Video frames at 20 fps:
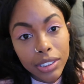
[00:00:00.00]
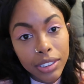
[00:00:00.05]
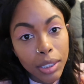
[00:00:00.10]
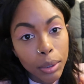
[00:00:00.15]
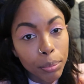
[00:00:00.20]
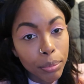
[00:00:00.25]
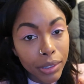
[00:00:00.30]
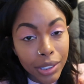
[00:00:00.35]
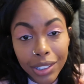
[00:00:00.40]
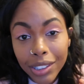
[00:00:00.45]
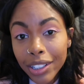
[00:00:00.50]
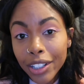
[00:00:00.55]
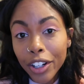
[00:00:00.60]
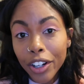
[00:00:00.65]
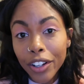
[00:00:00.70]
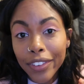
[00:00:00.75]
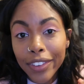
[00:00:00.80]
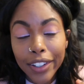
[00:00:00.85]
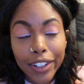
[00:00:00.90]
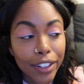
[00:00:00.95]
is completely
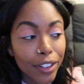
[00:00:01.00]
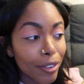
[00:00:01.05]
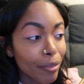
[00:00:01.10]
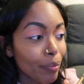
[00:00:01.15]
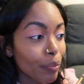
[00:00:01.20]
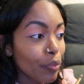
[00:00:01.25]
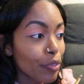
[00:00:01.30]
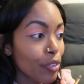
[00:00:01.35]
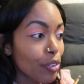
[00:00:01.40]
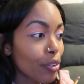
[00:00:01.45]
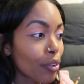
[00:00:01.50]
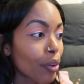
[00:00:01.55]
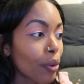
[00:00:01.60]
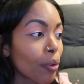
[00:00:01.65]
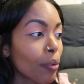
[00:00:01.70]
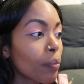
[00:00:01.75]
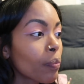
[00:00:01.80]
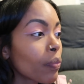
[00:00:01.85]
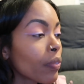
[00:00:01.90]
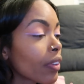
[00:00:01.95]
gone there.
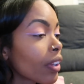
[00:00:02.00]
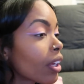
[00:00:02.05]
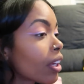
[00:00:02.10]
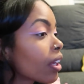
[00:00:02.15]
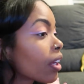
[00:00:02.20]
So